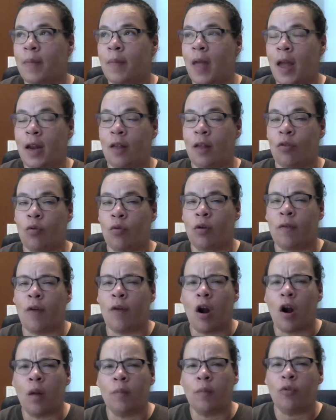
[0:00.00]
any sort of
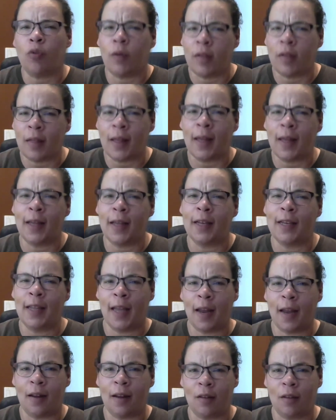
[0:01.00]
arm twisting to
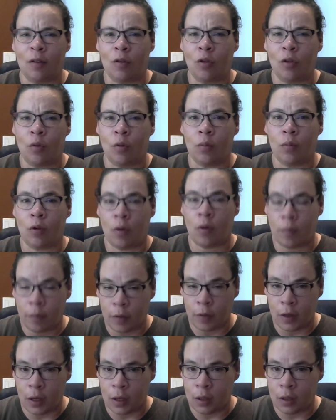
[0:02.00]
get us to do them,
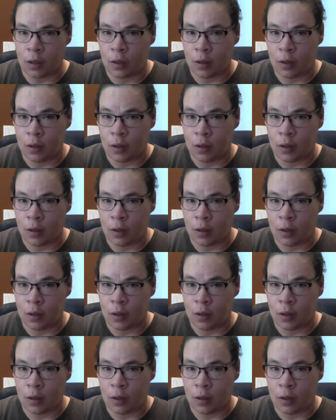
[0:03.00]
hopefully.